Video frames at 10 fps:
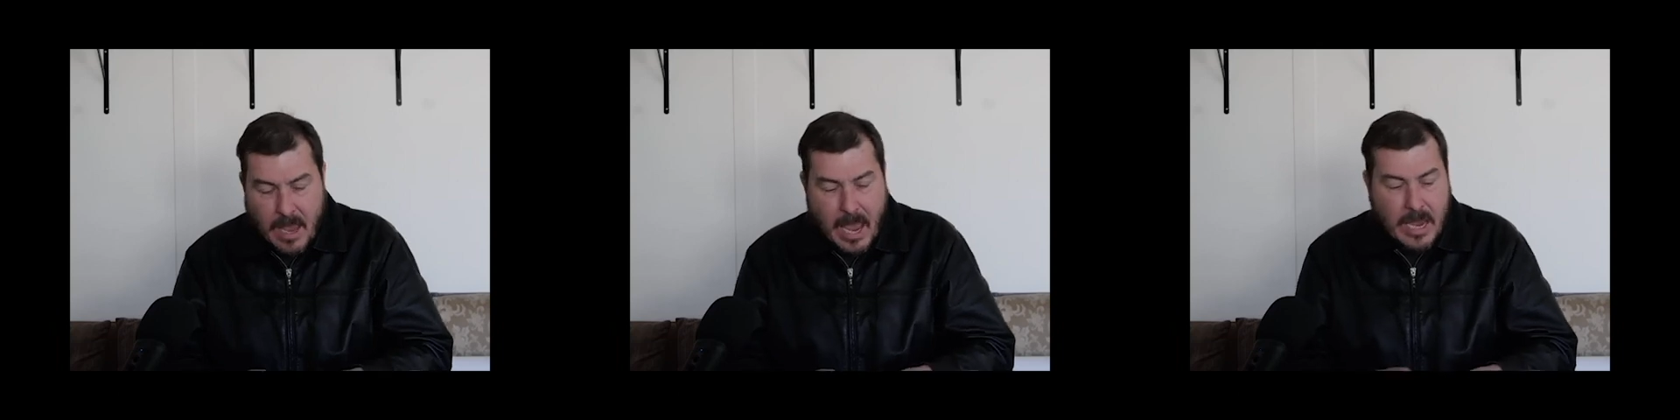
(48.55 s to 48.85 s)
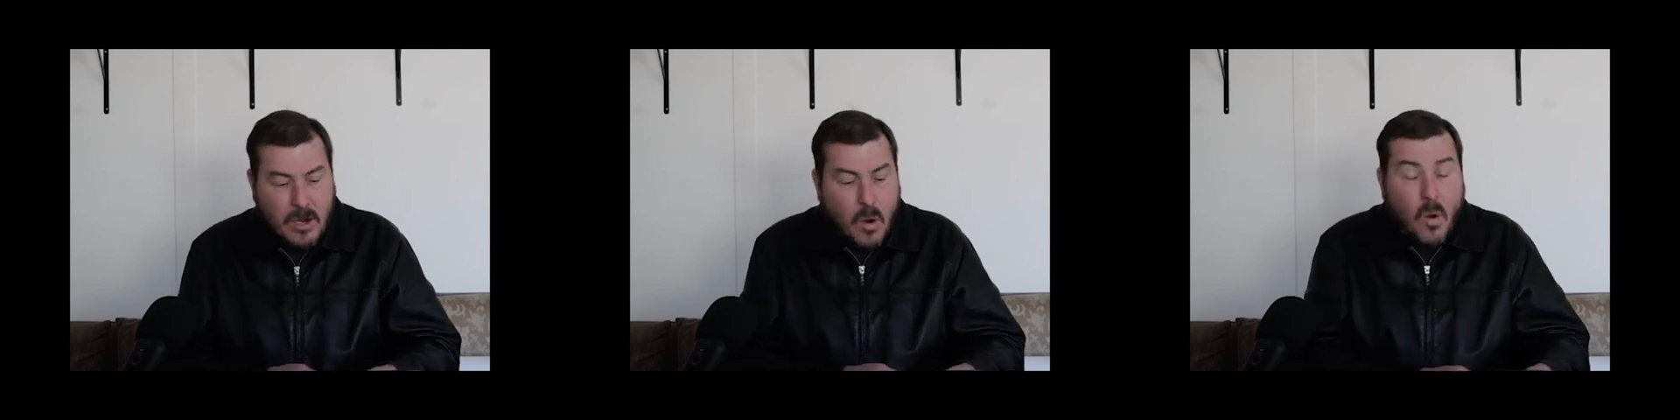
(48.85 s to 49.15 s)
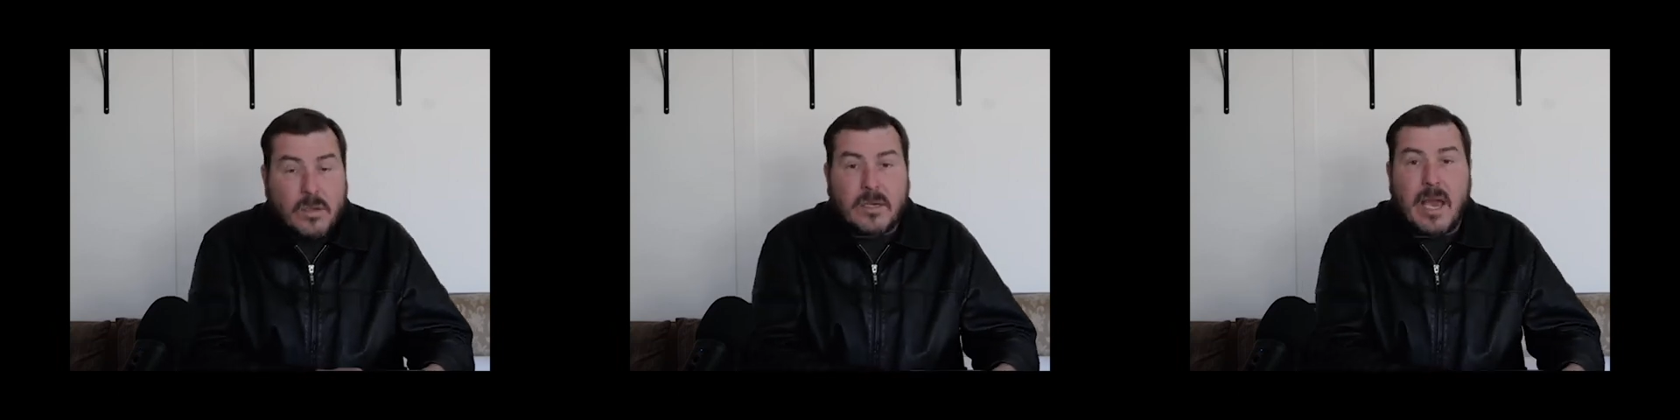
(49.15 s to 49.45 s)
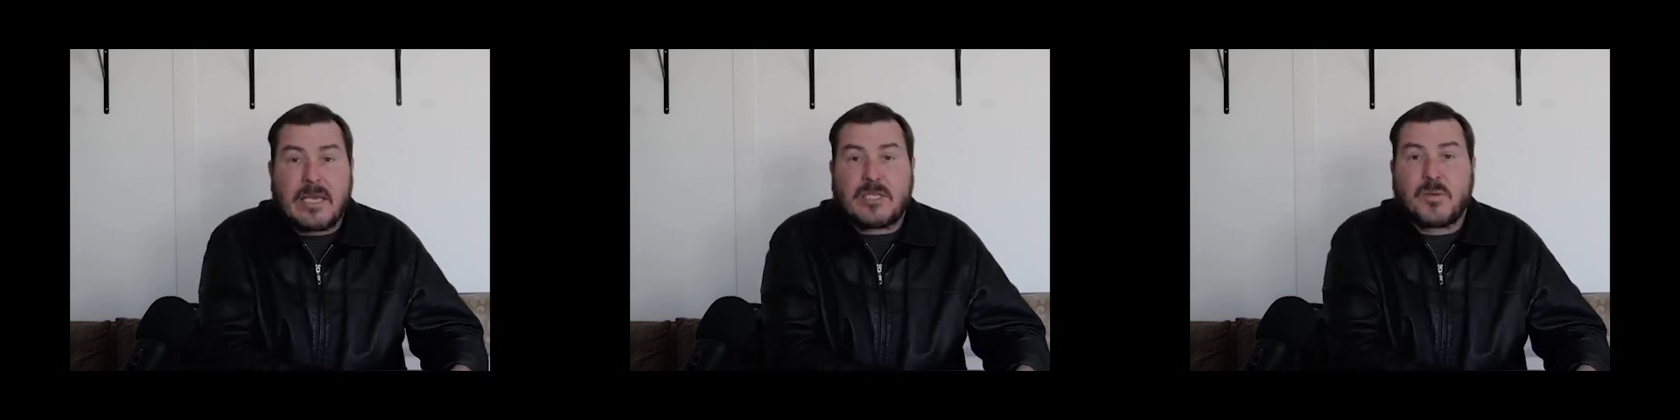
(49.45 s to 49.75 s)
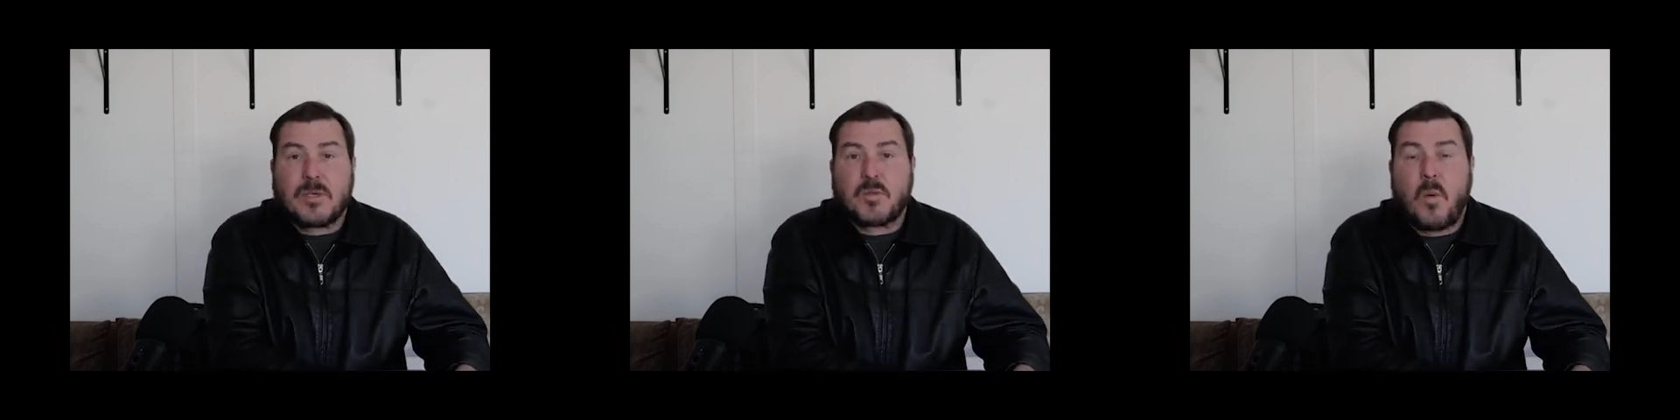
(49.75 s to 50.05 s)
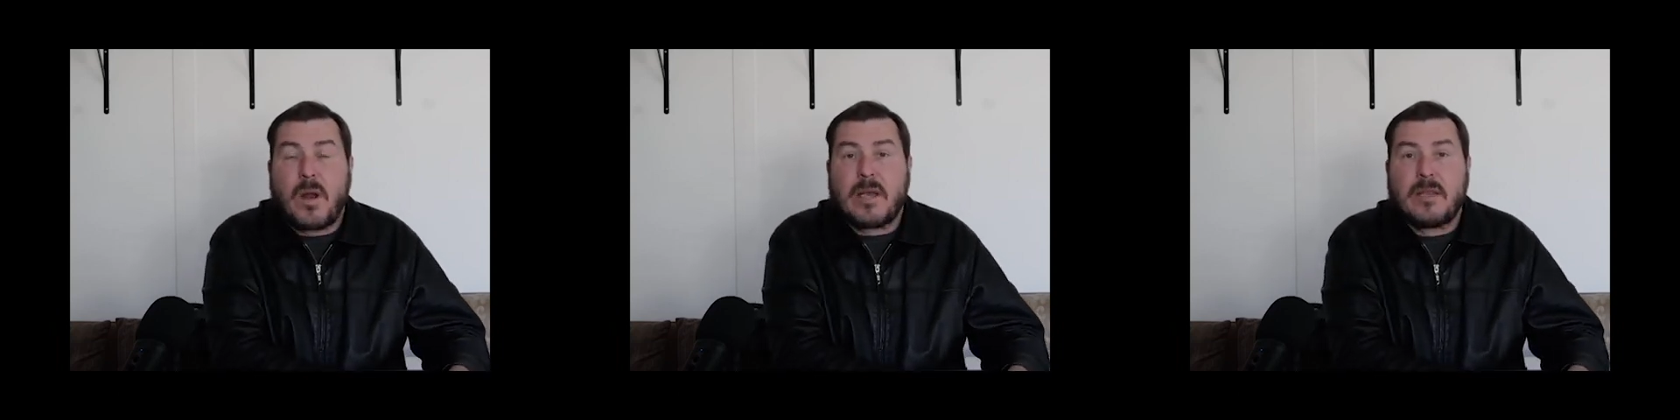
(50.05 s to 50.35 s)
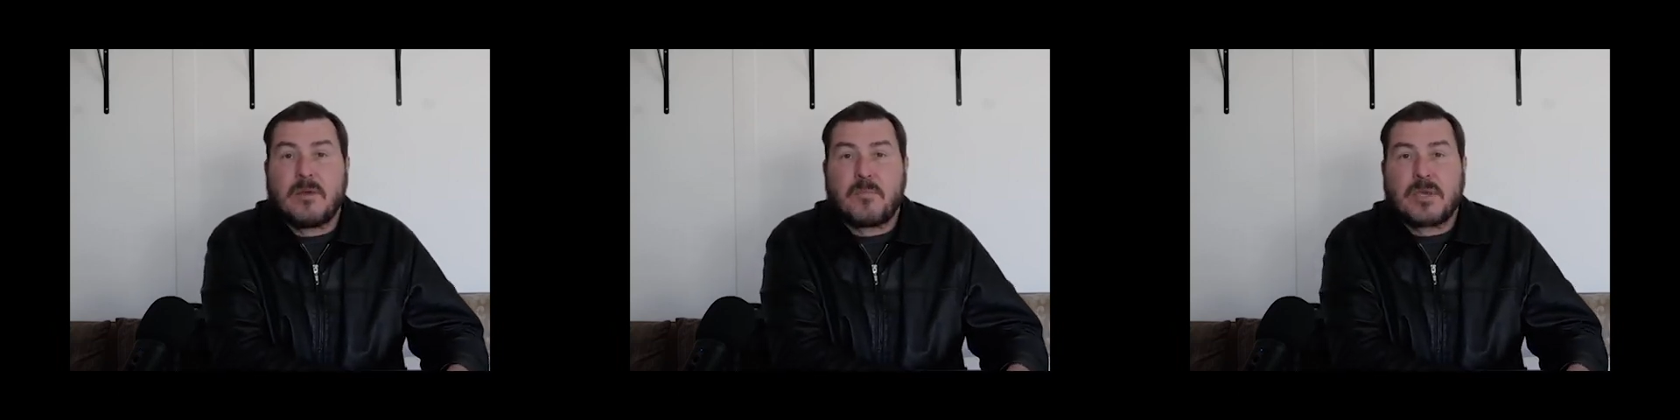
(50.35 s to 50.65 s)
a court case was won in
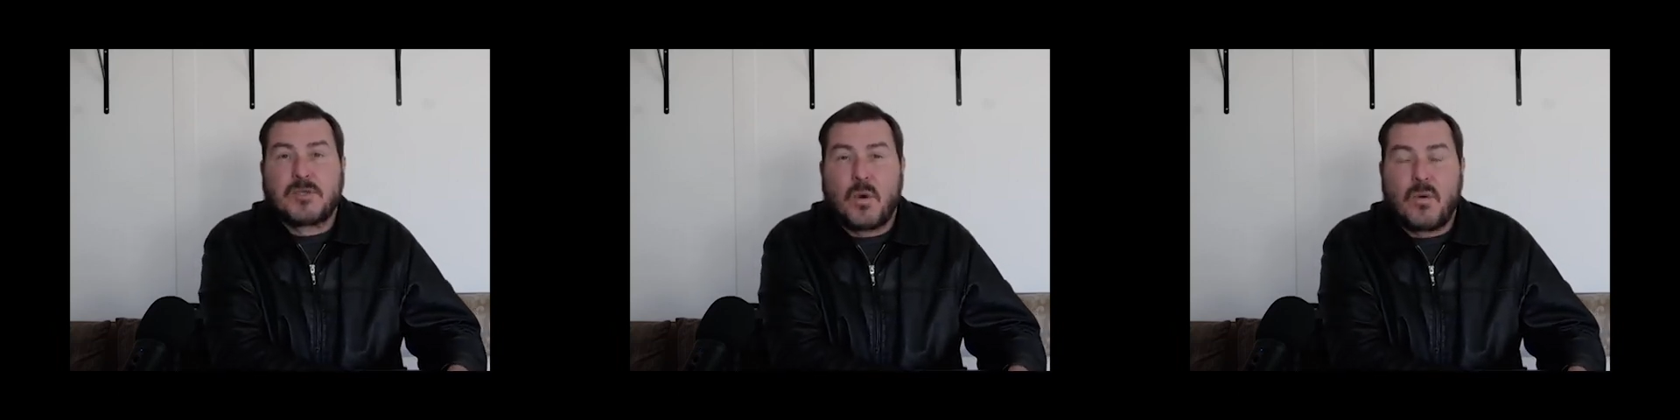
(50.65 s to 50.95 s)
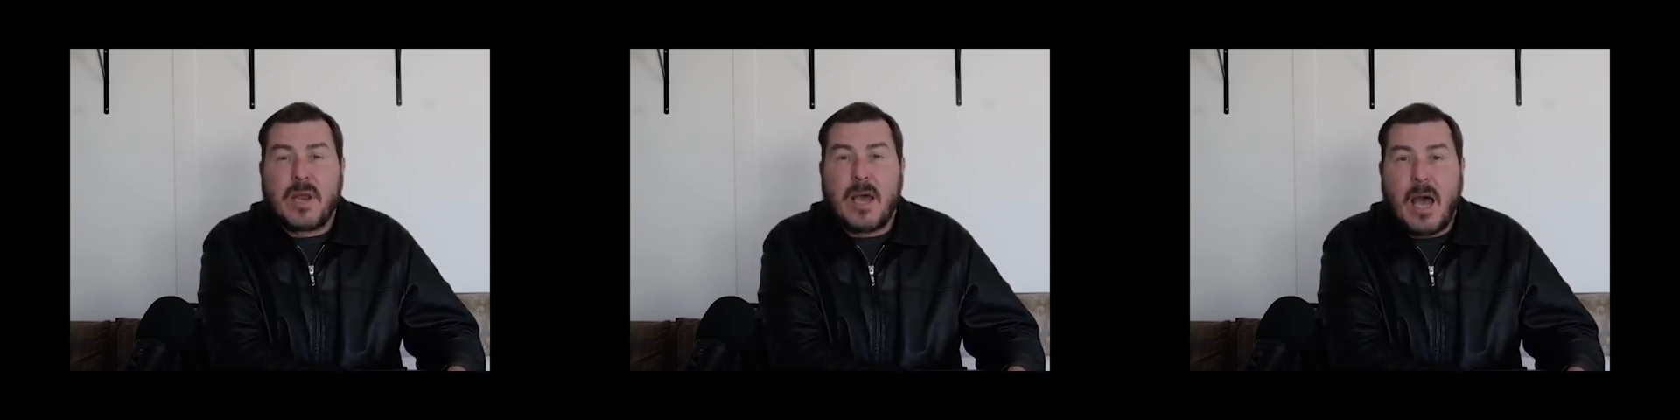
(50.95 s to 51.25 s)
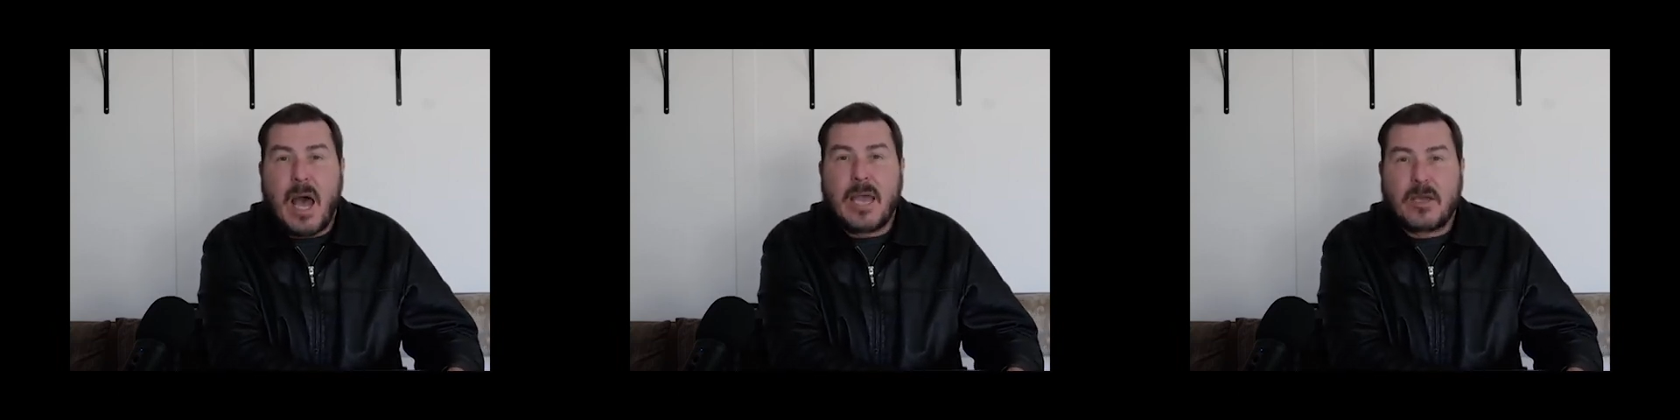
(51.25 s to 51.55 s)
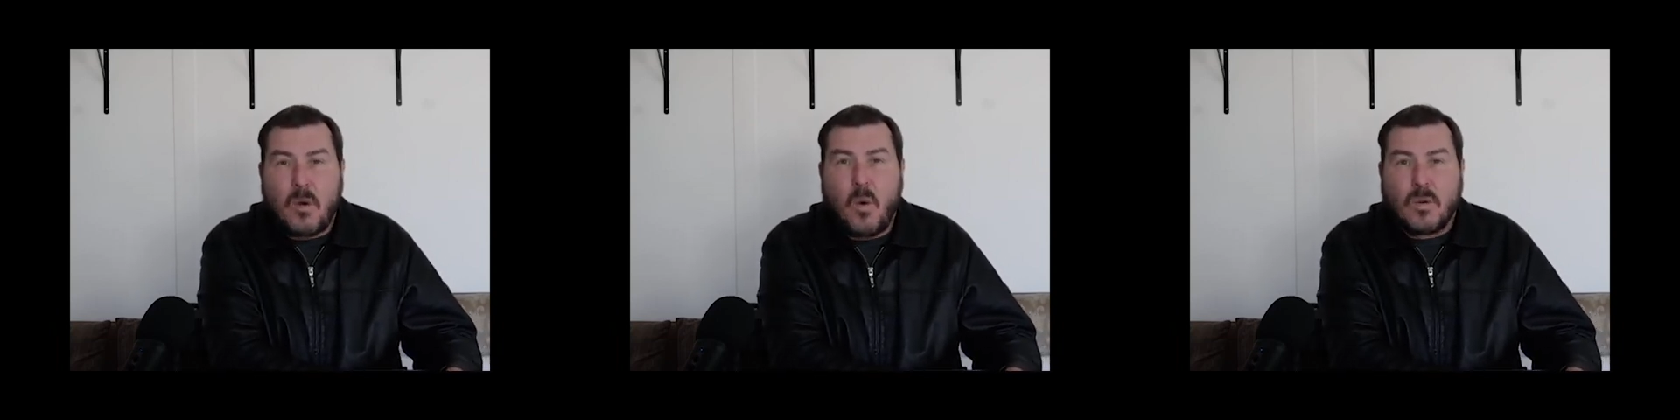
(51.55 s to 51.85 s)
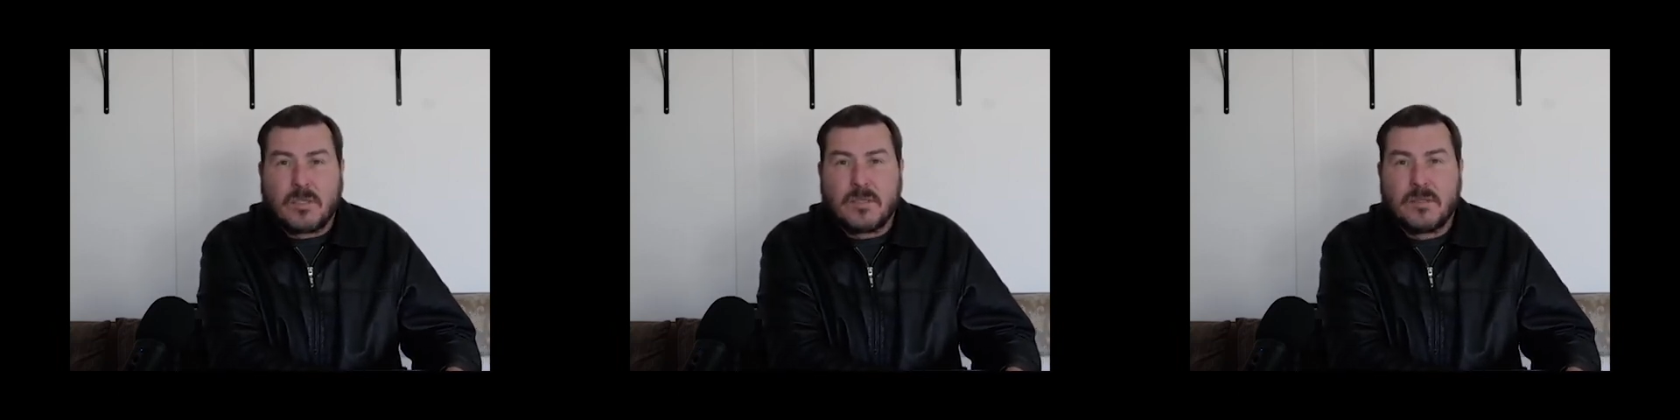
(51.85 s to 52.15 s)
the Pretoria High Court